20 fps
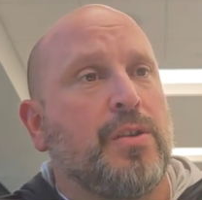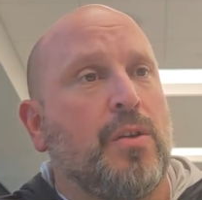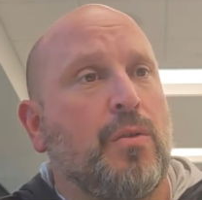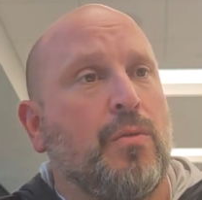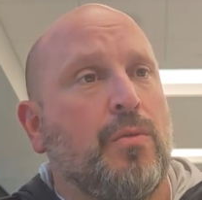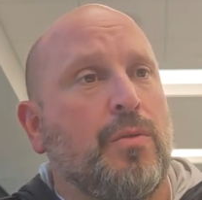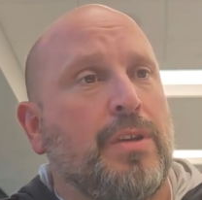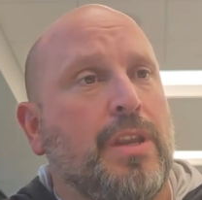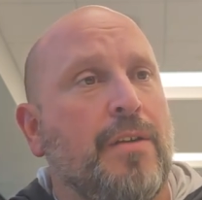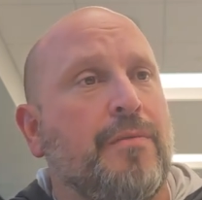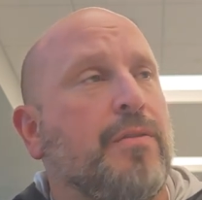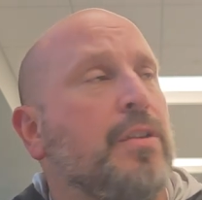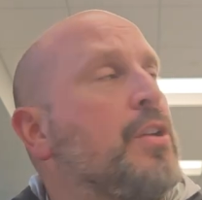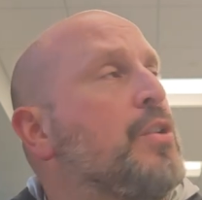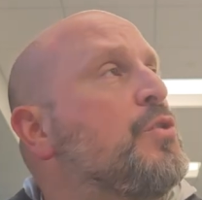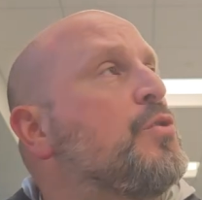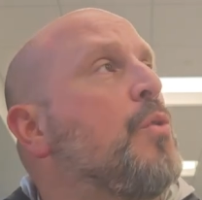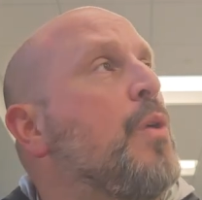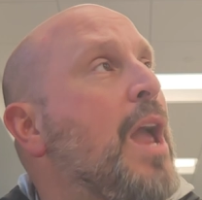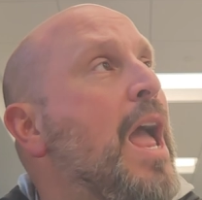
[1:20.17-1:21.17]
So we definitely
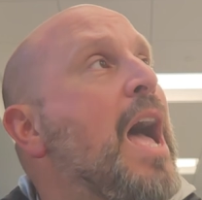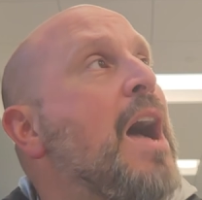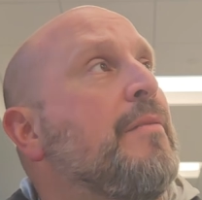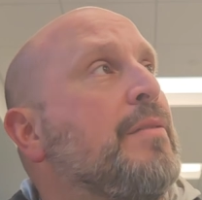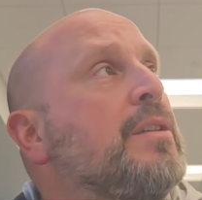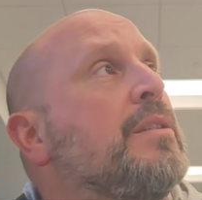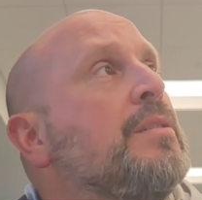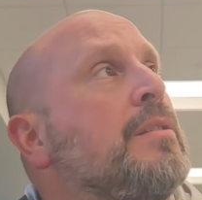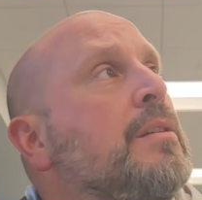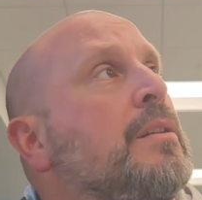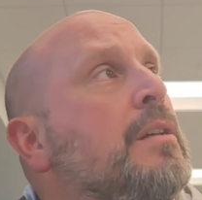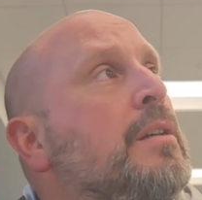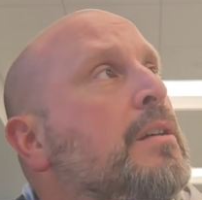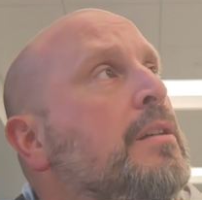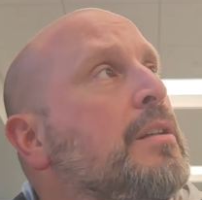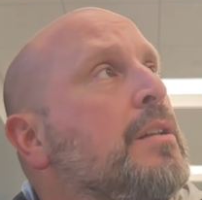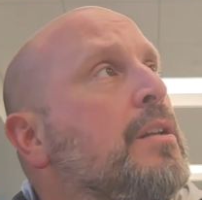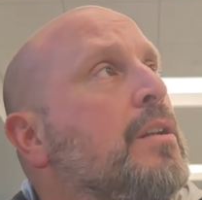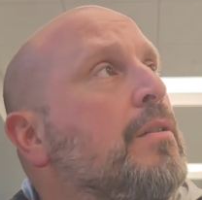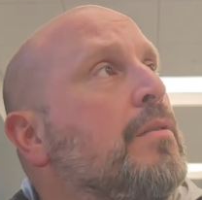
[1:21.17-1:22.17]
enjoy having,
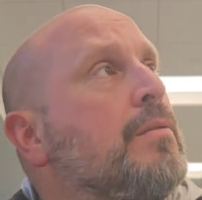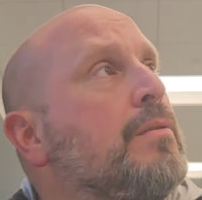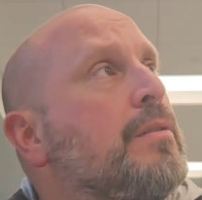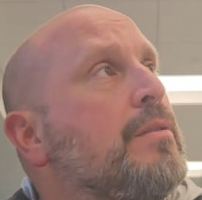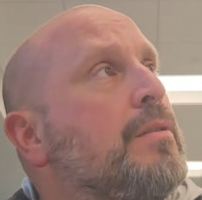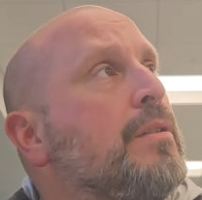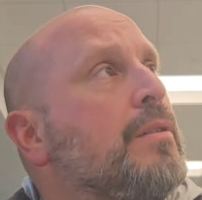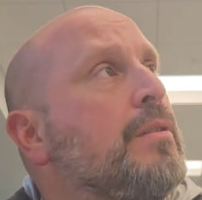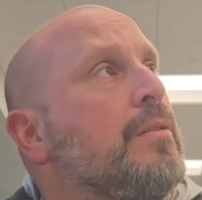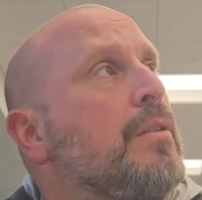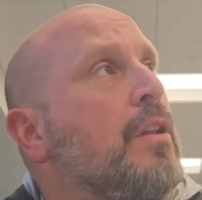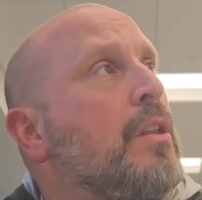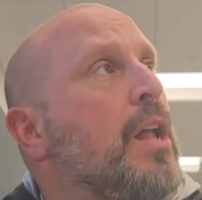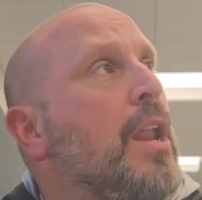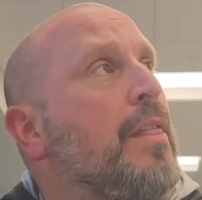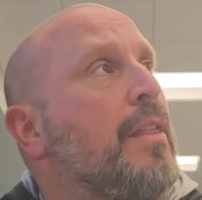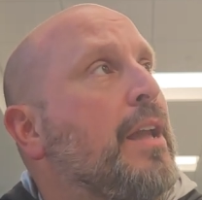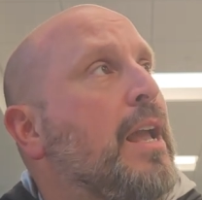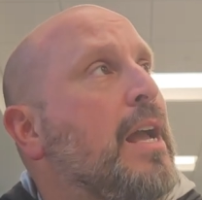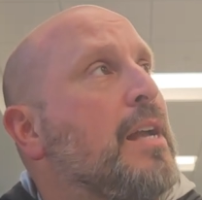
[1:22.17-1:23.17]
you know, a
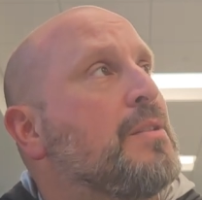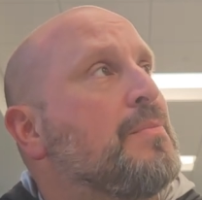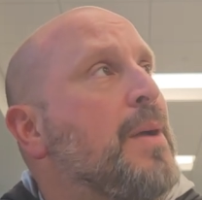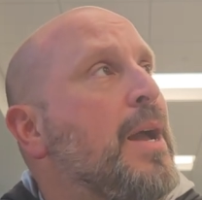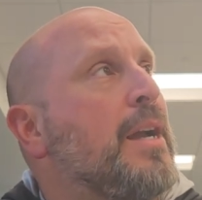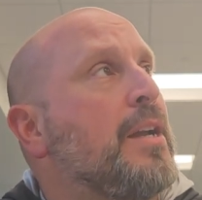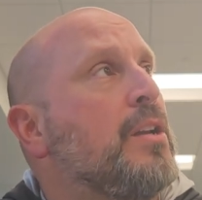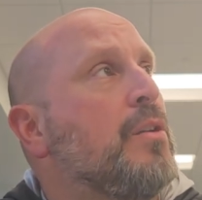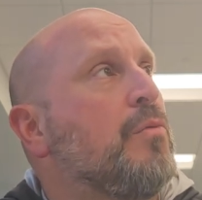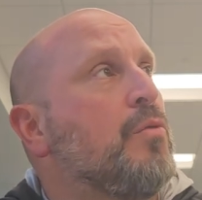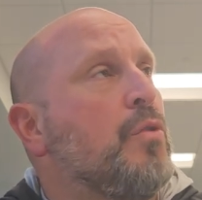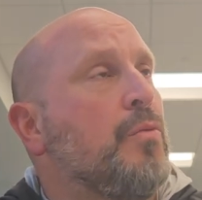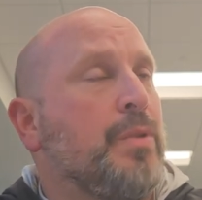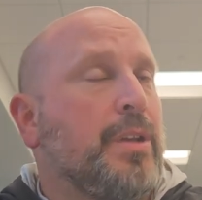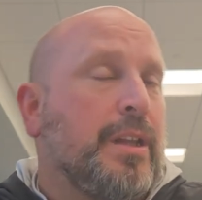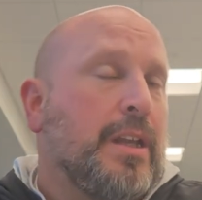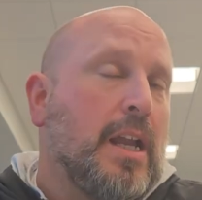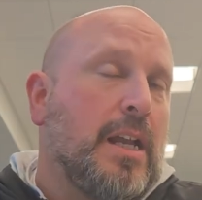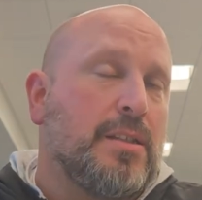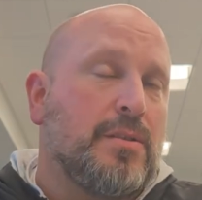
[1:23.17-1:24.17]
lot of the guys back in the room,
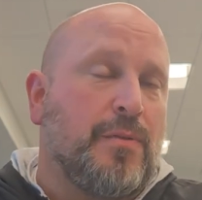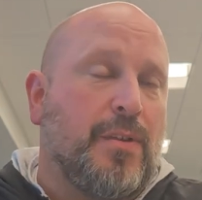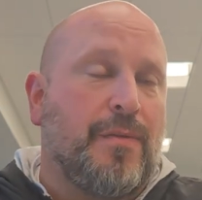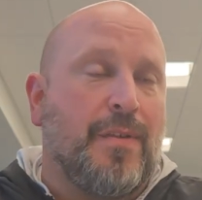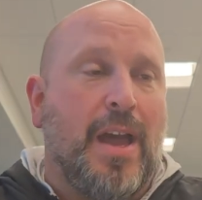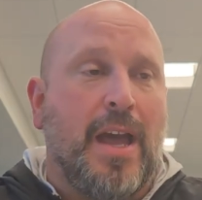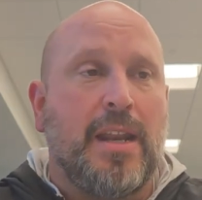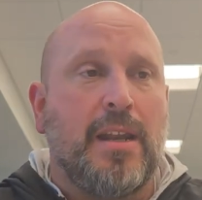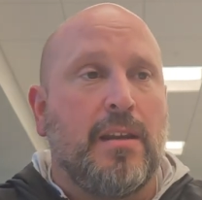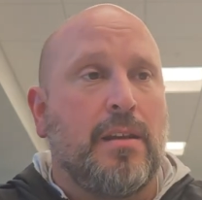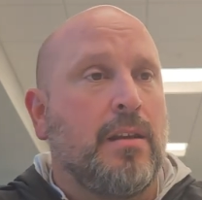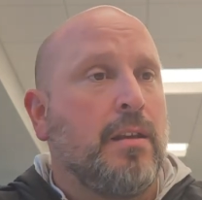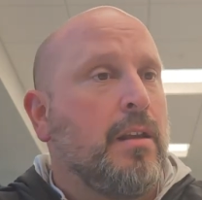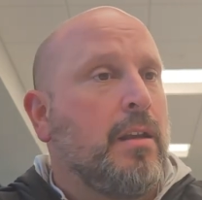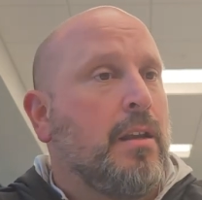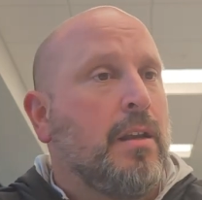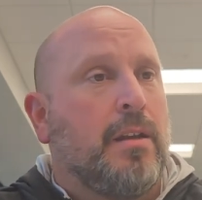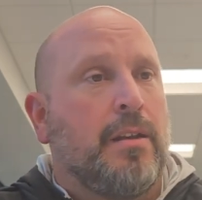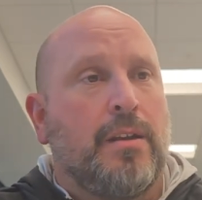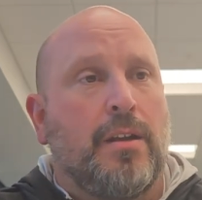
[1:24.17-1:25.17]
and the guys that we've added,
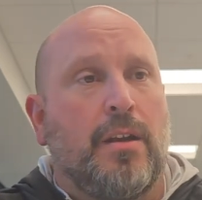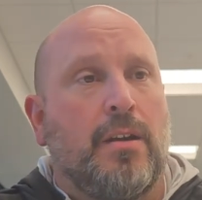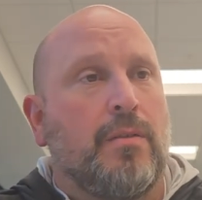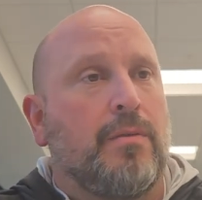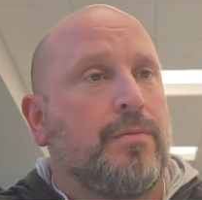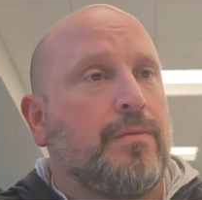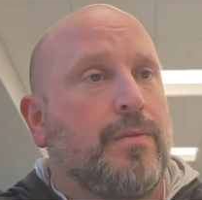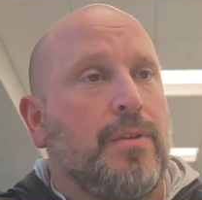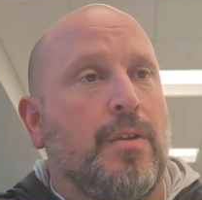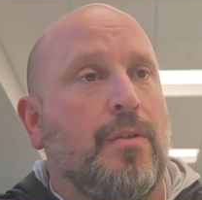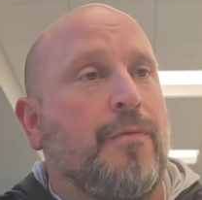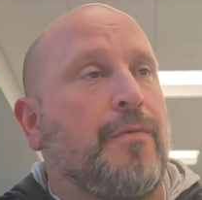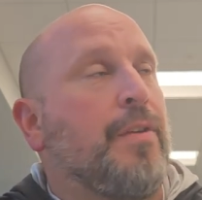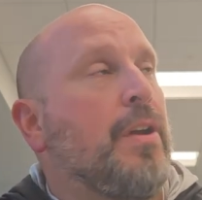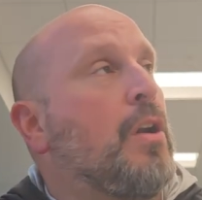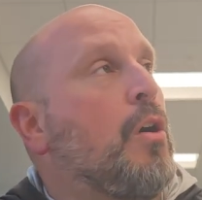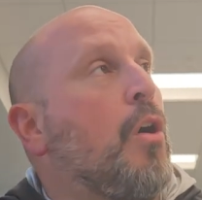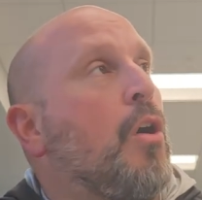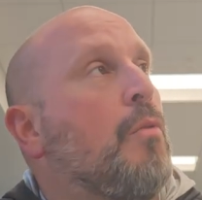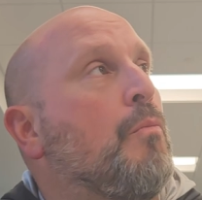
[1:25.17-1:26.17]
you know,
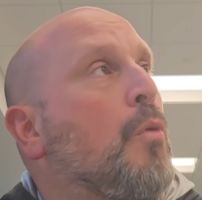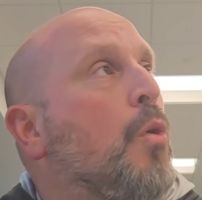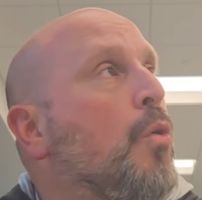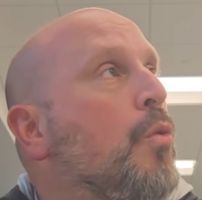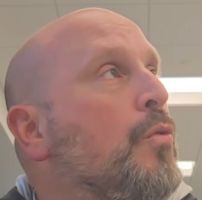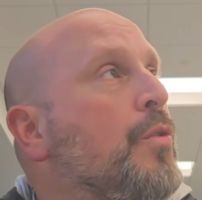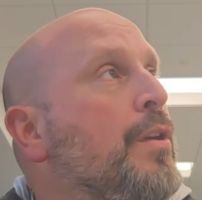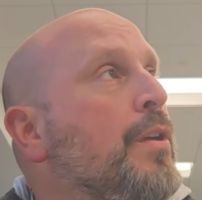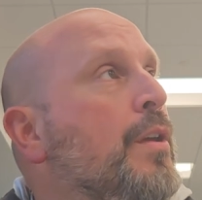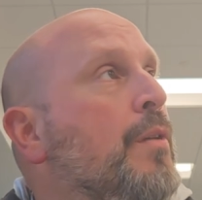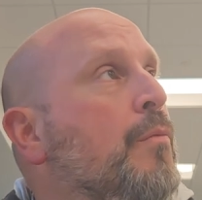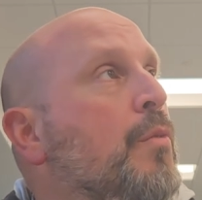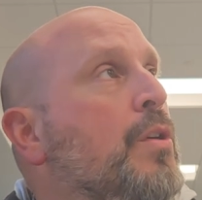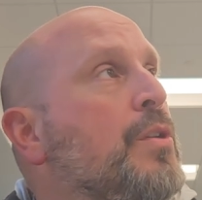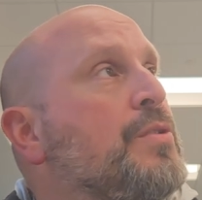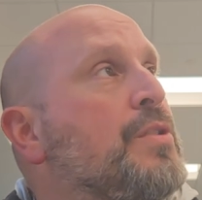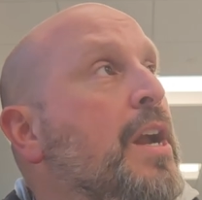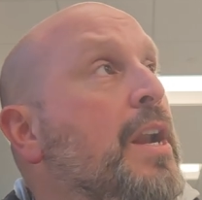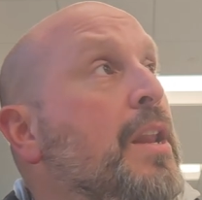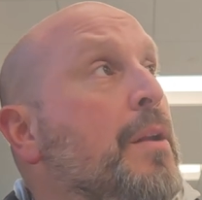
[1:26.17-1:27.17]
fit our mold, and we're
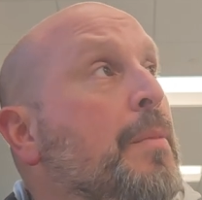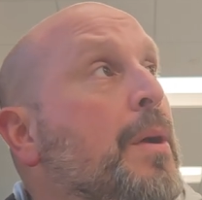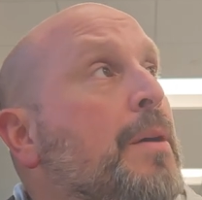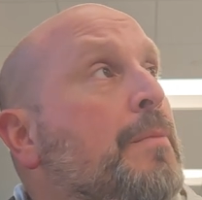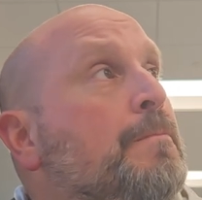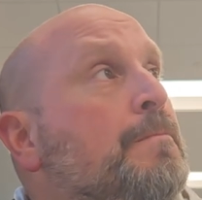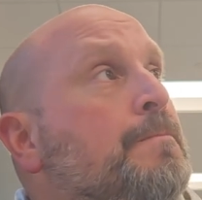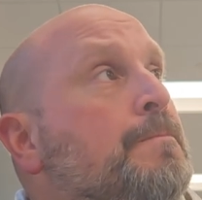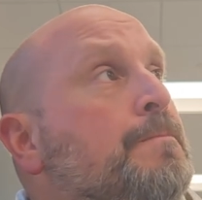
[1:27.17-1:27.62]
excited about.